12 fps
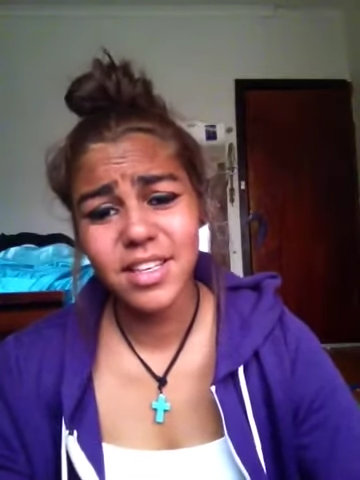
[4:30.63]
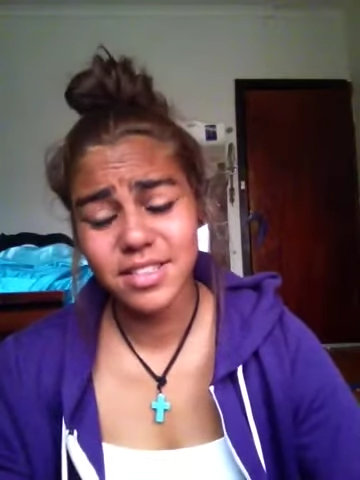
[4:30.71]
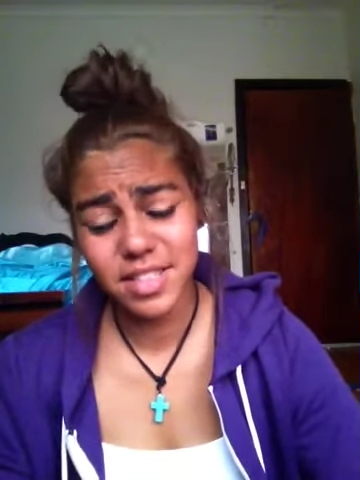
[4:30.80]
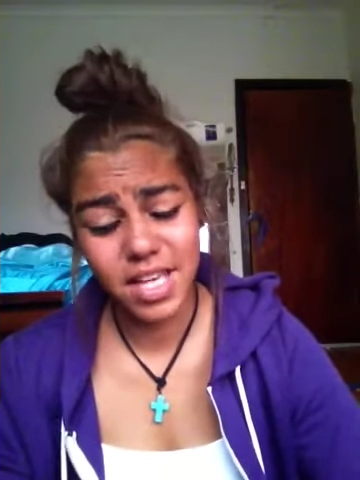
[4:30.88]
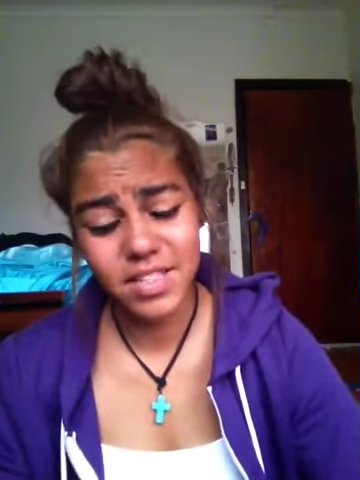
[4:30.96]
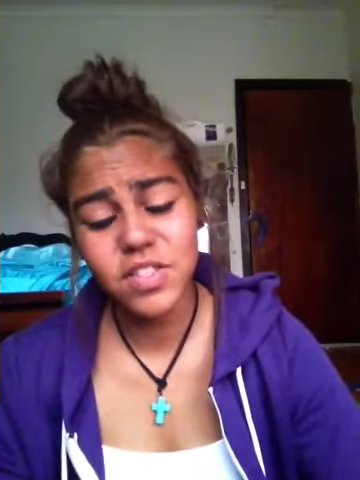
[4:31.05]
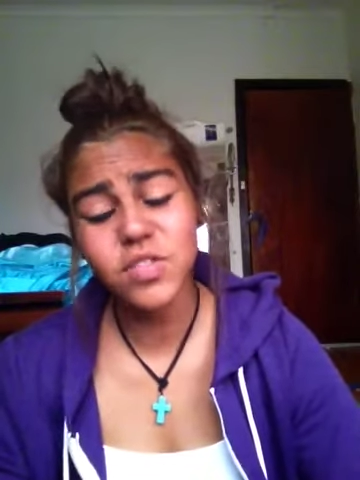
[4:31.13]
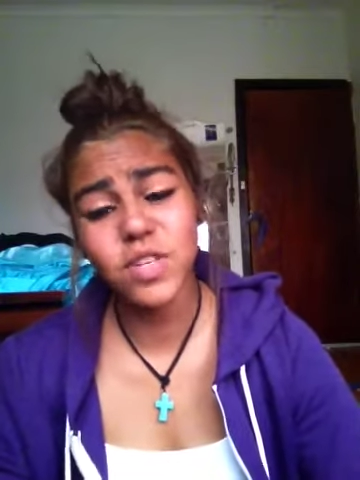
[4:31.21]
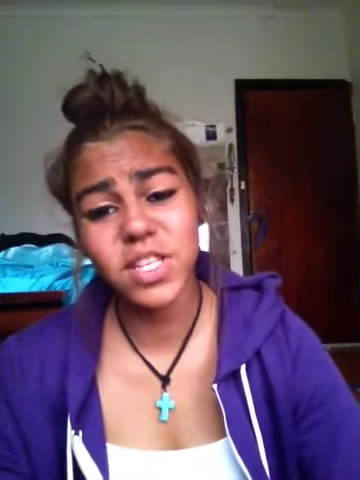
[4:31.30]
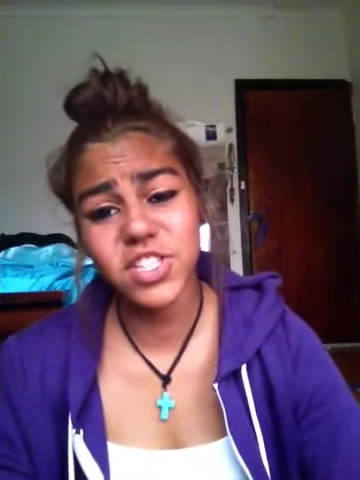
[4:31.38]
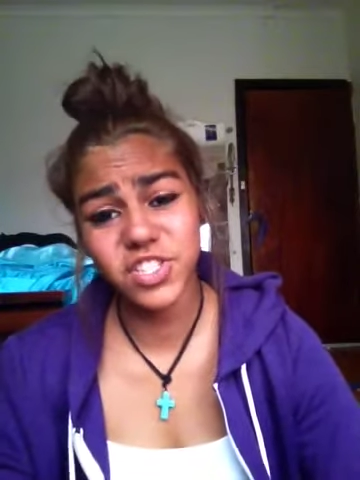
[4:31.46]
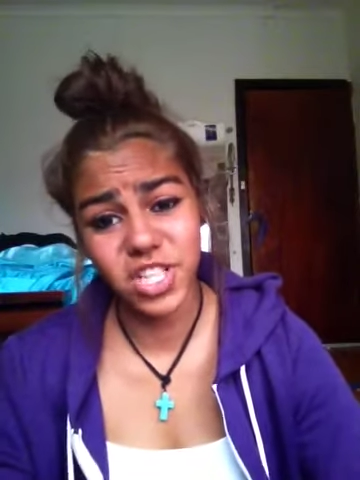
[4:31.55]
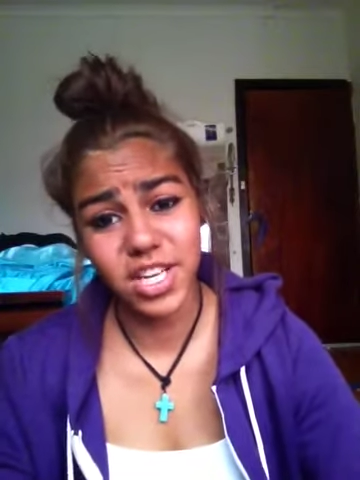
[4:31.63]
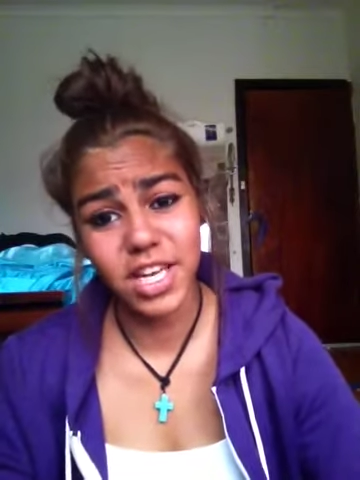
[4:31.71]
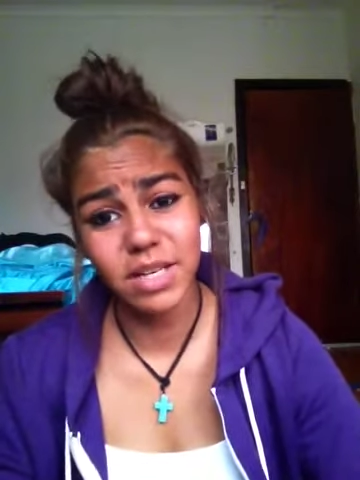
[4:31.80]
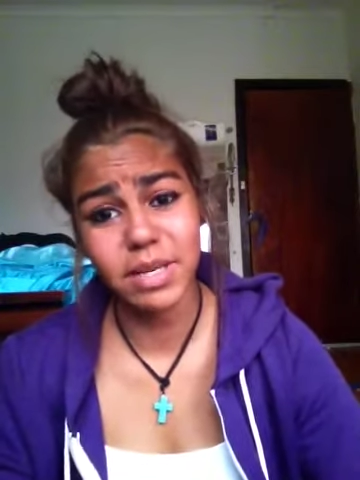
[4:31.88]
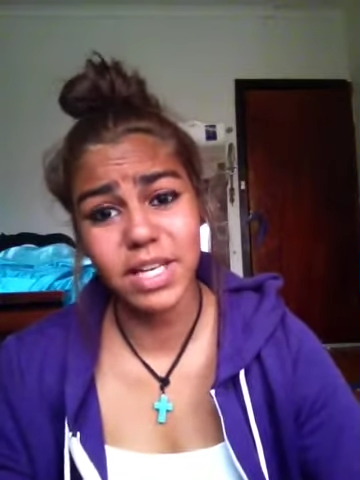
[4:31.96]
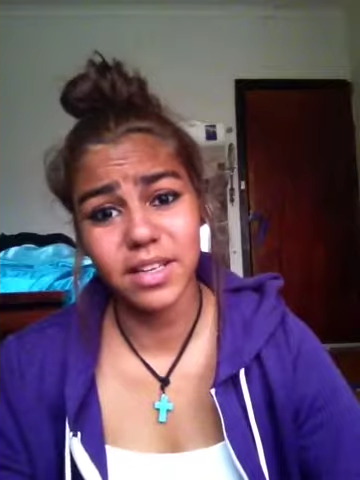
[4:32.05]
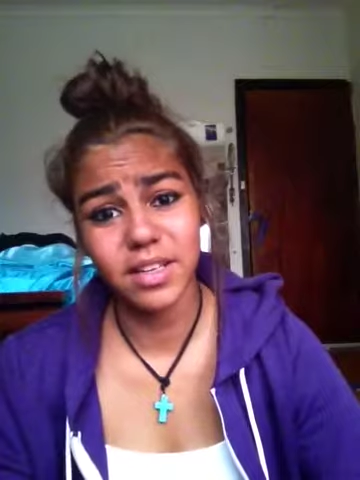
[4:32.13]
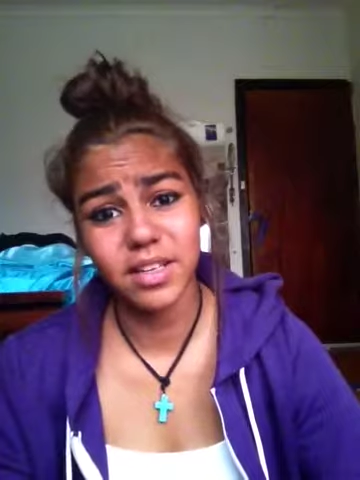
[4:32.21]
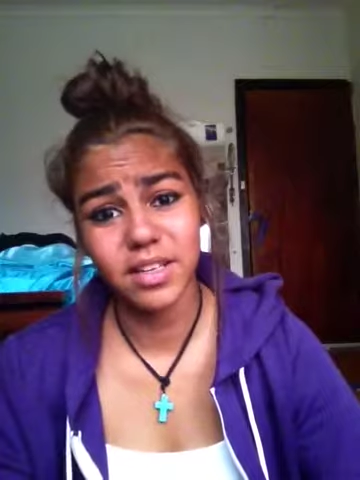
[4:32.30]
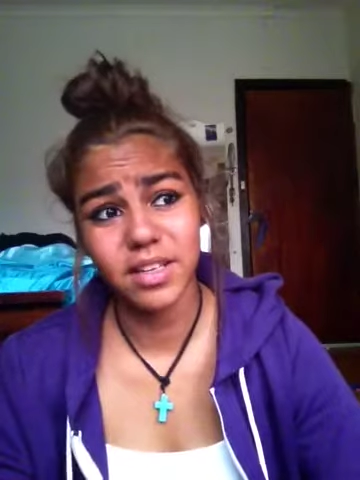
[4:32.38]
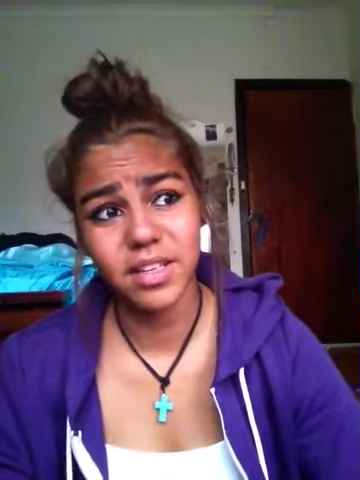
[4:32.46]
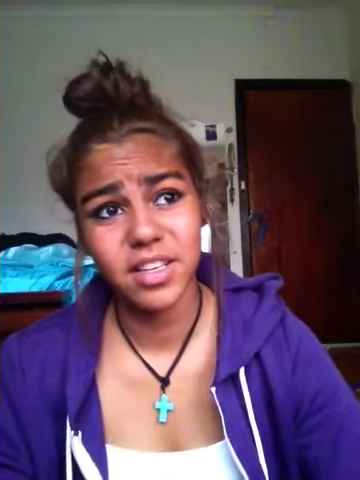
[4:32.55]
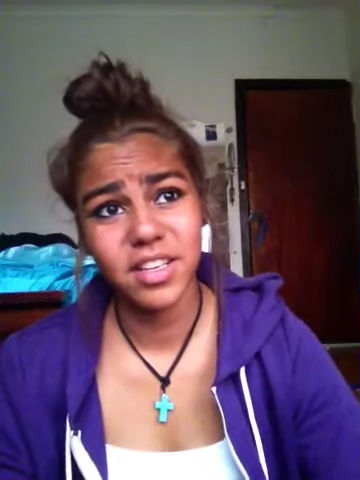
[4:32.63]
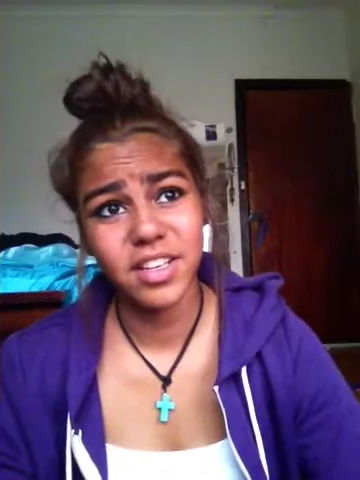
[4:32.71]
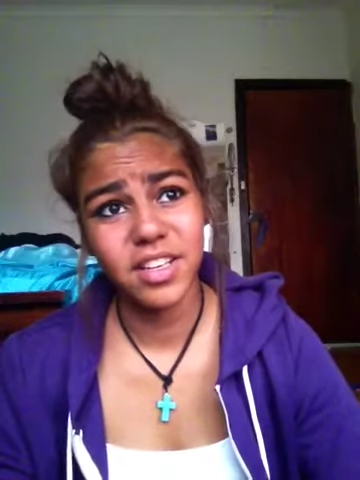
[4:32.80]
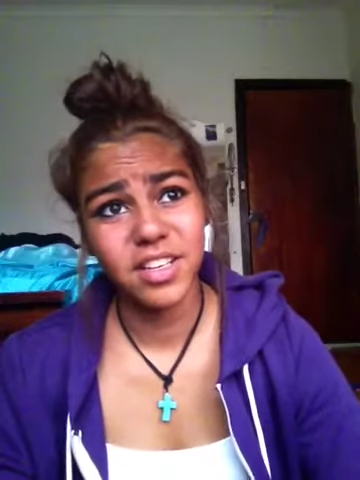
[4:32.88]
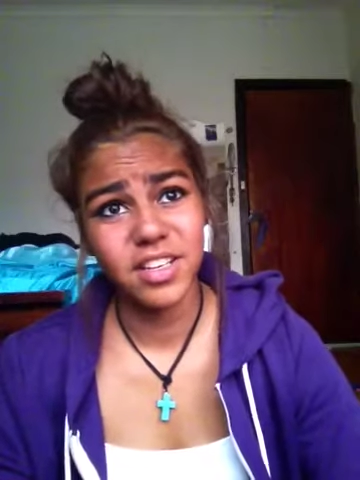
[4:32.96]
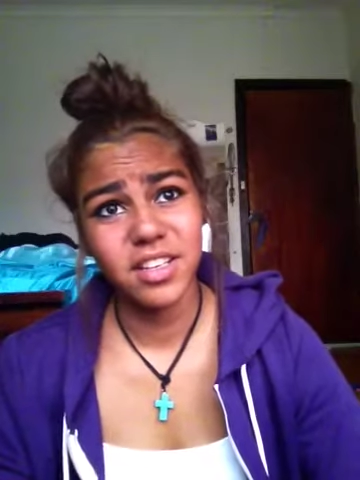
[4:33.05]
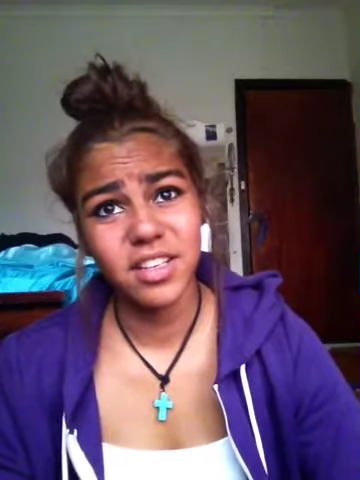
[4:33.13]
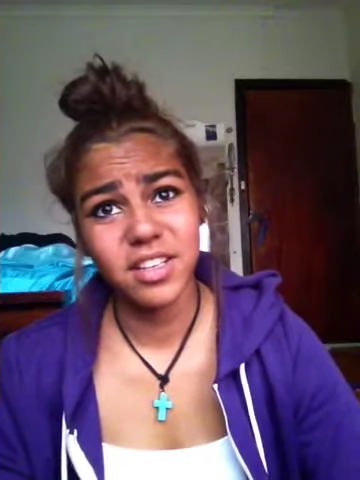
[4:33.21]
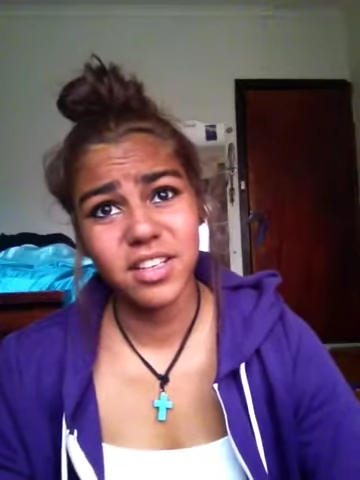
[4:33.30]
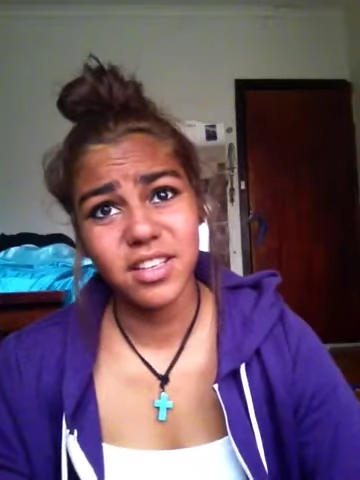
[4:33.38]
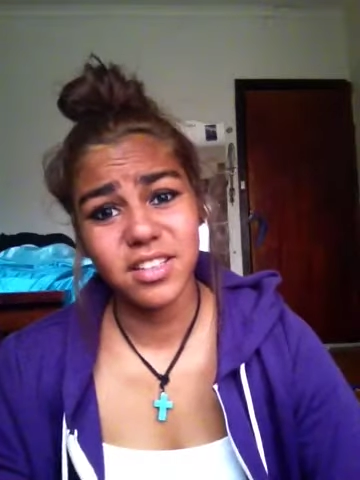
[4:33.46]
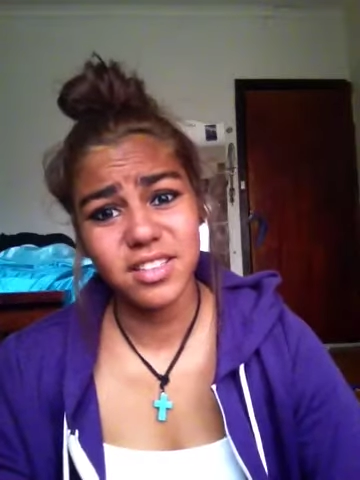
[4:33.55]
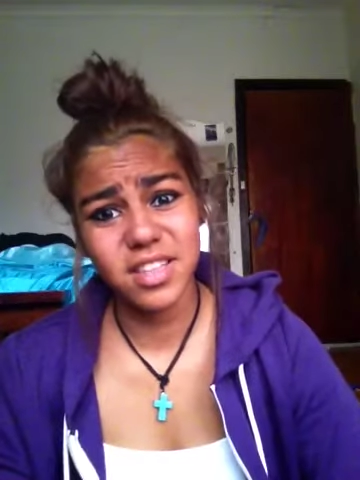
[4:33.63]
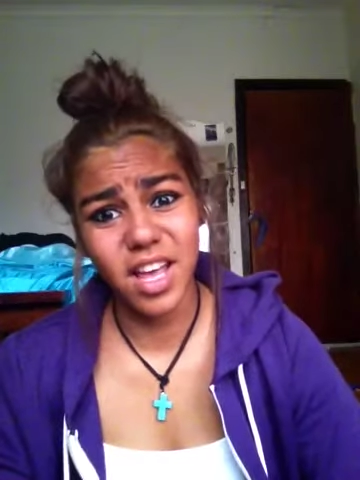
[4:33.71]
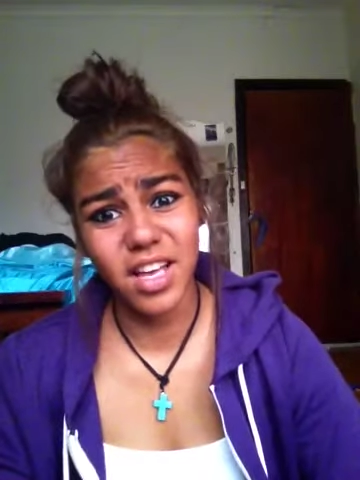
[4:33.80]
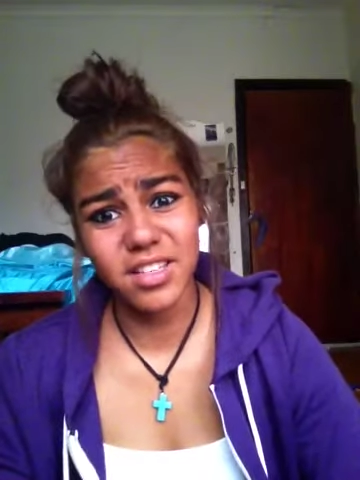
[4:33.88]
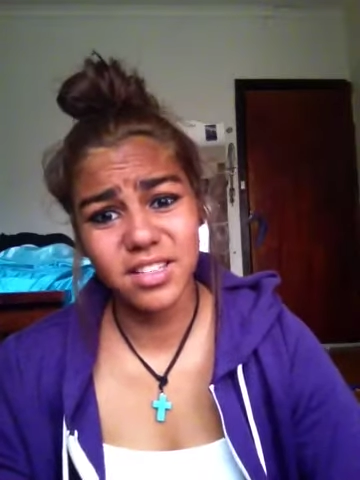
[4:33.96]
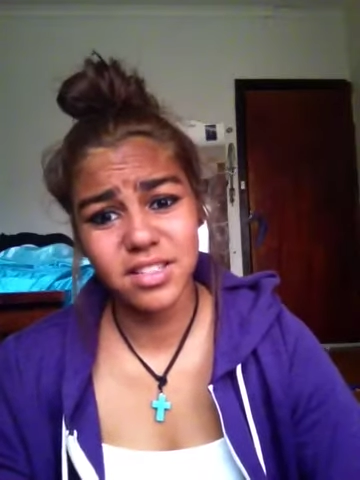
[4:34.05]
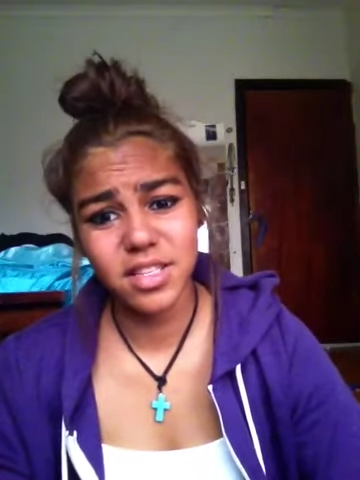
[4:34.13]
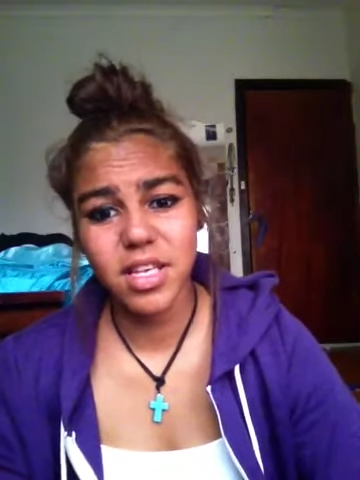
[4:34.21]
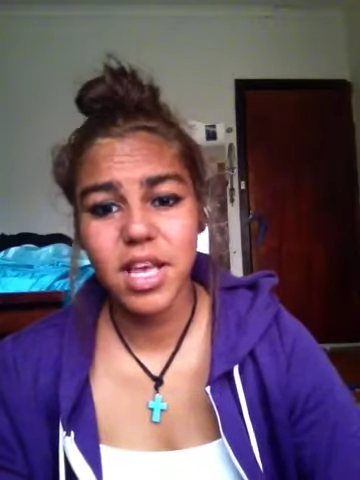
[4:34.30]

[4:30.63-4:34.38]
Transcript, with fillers: sluts annoy the shit out of me sluts